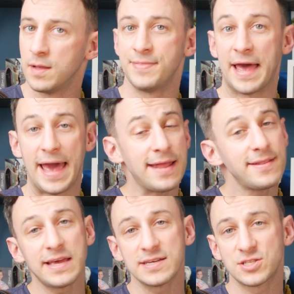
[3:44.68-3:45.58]
The
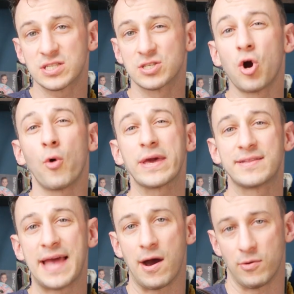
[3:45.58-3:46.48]
ending is just going
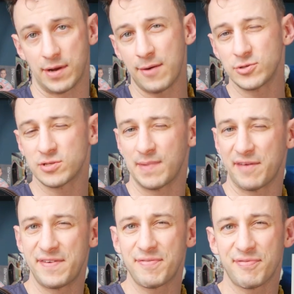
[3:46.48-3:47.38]
down. I would use my
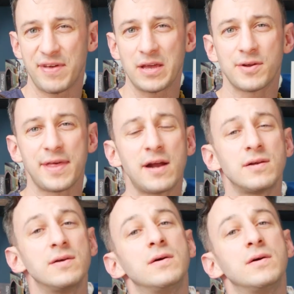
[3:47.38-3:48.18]
5th finger there.